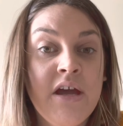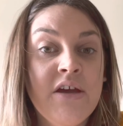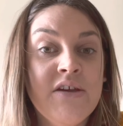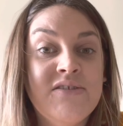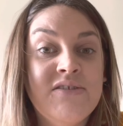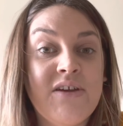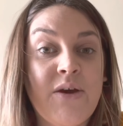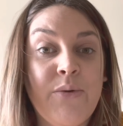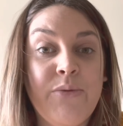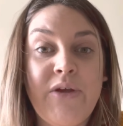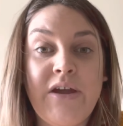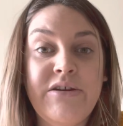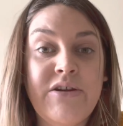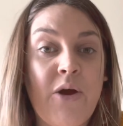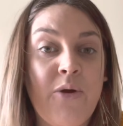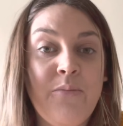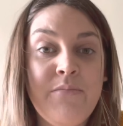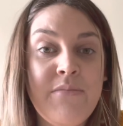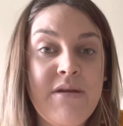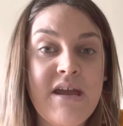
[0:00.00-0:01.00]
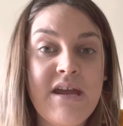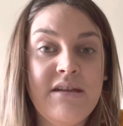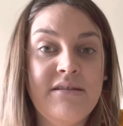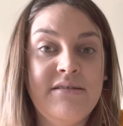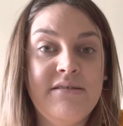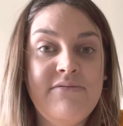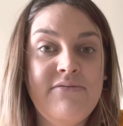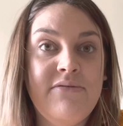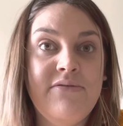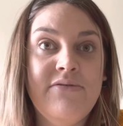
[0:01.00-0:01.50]
So they don't
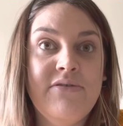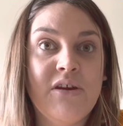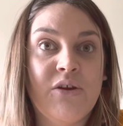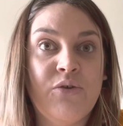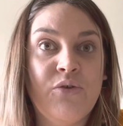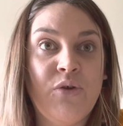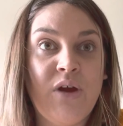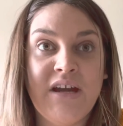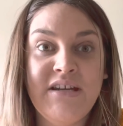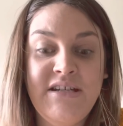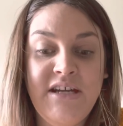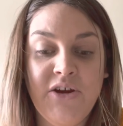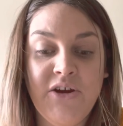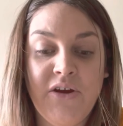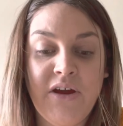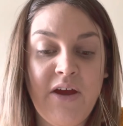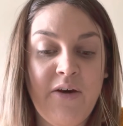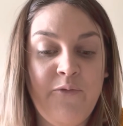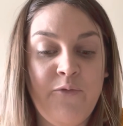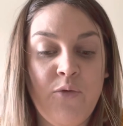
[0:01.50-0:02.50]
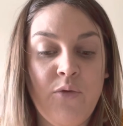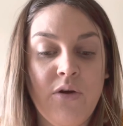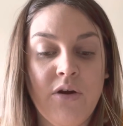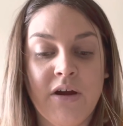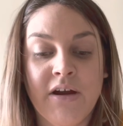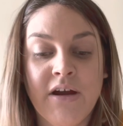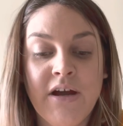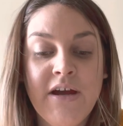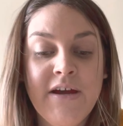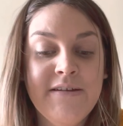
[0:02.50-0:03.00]
meet the criteria
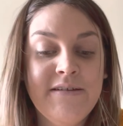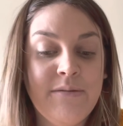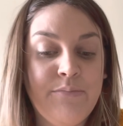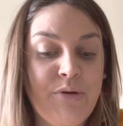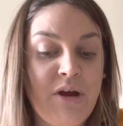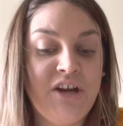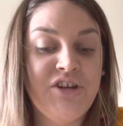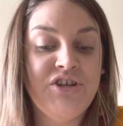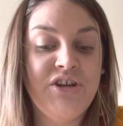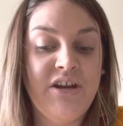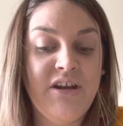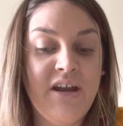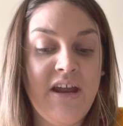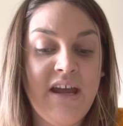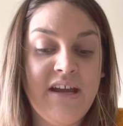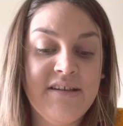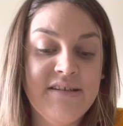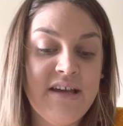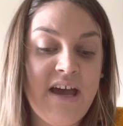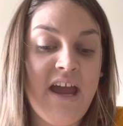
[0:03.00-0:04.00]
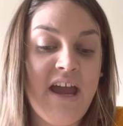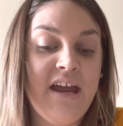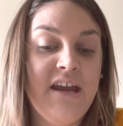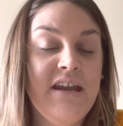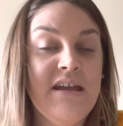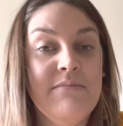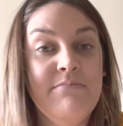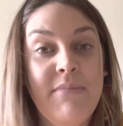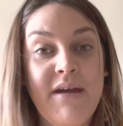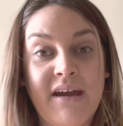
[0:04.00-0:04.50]
for depression,
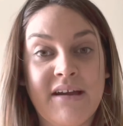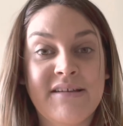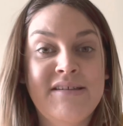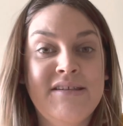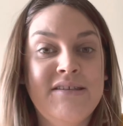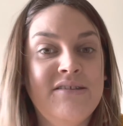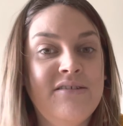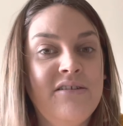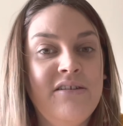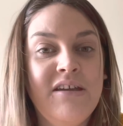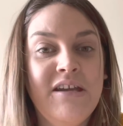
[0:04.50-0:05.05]
anxiety, mixed,